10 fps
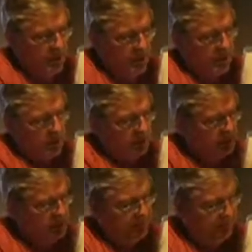I
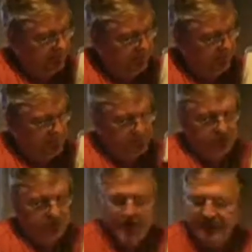looked up the definition
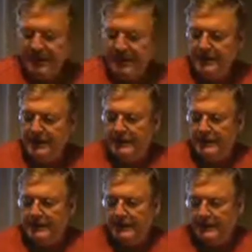of head
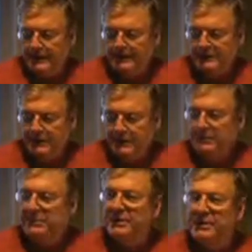in the
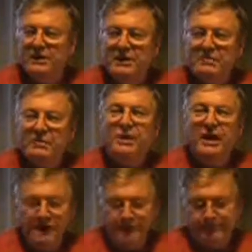Encyclopedia
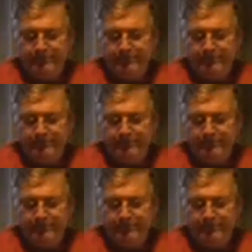Britannica.